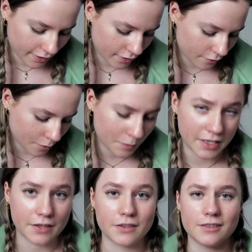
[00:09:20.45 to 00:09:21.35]
This is from
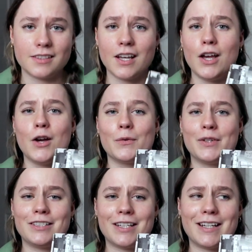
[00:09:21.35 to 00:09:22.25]
Kiehl's,
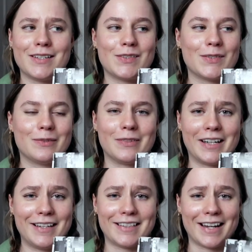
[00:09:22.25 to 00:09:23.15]
which is
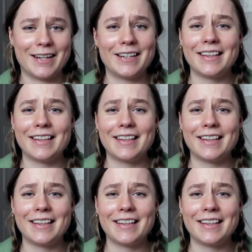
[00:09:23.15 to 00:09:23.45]
very exciting.